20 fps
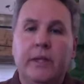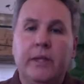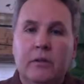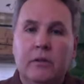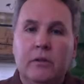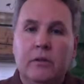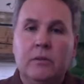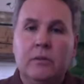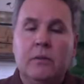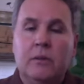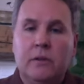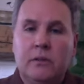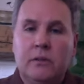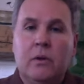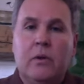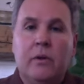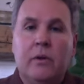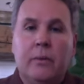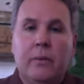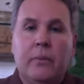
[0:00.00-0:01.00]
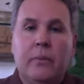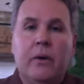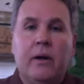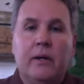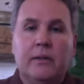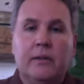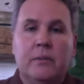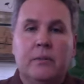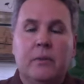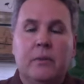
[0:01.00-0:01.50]
those quality
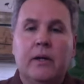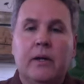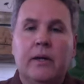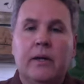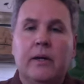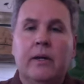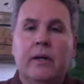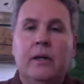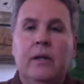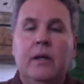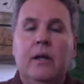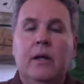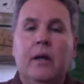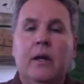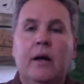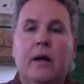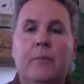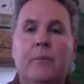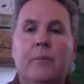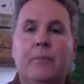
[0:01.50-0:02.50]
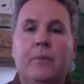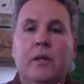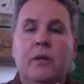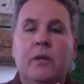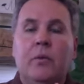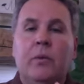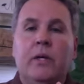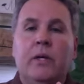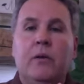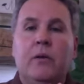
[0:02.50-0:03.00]
products to market.
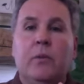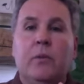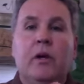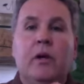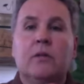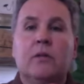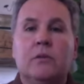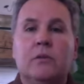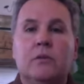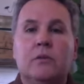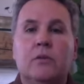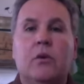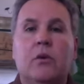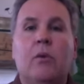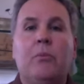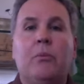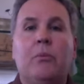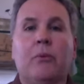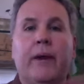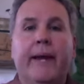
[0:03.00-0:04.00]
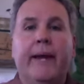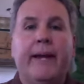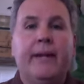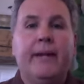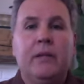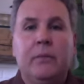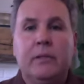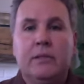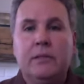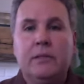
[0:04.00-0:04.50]
We also don't brand
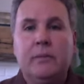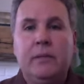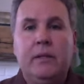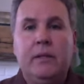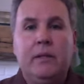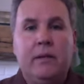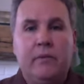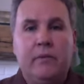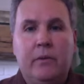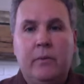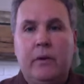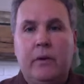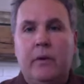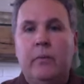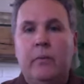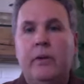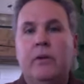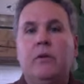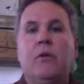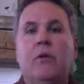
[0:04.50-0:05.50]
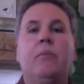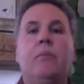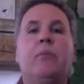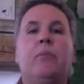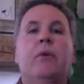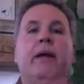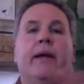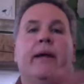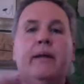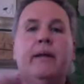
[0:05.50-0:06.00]
it with CBD everywhere. We don't
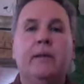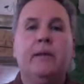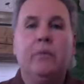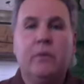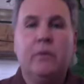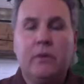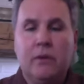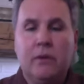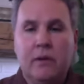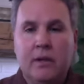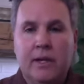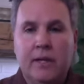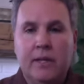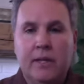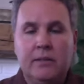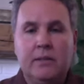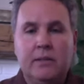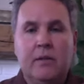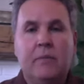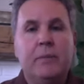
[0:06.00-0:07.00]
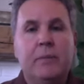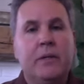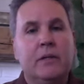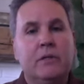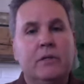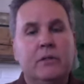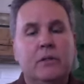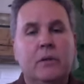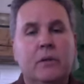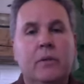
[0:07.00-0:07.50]
brand it with all kinds of stuff,
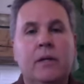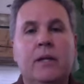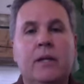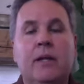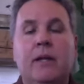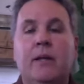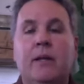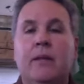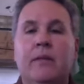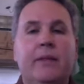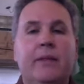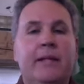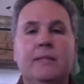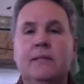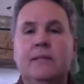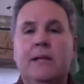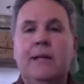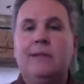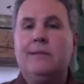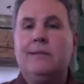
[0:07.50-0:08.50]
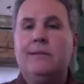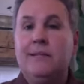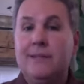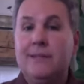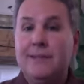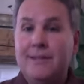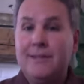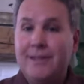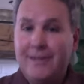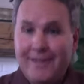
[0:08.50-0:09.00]
because you know what? That's not
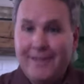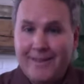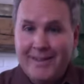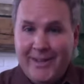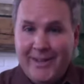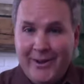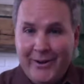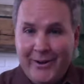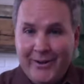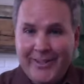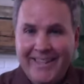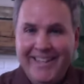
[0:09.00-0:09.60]
necessarily legal.